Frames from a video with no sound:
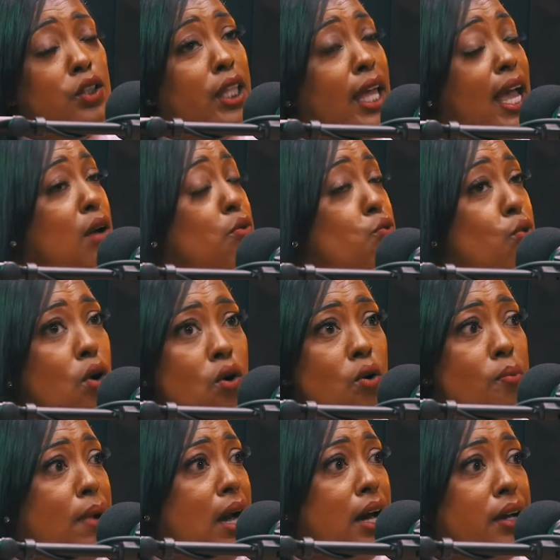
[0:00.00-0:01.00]
that
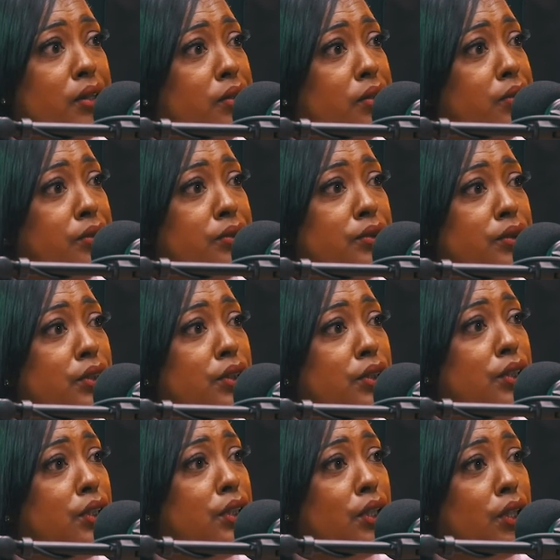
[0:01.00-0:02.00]
role model,
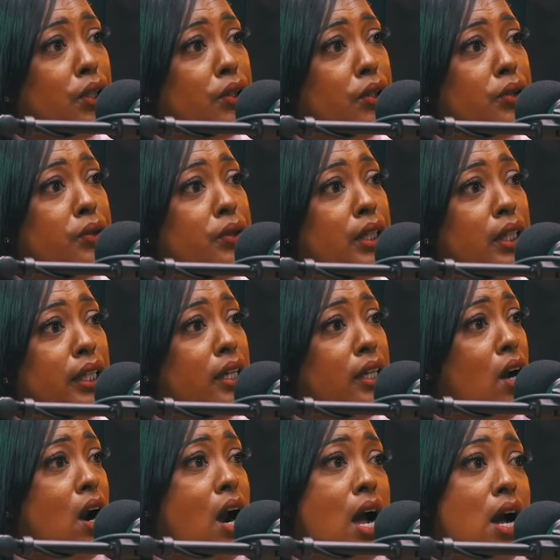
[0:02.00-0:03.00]
you mm. know, in
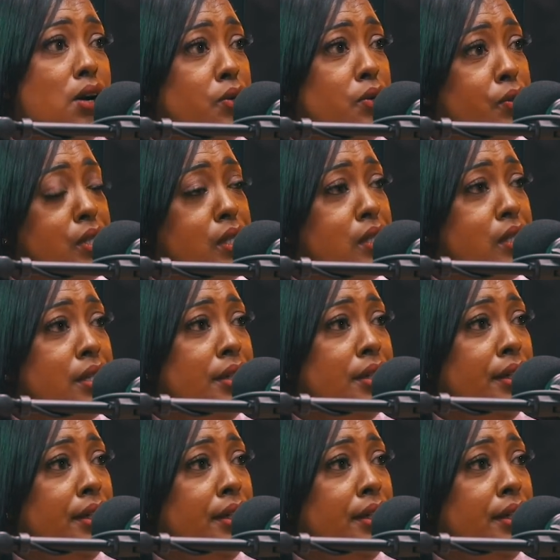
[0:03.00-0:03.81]
our house.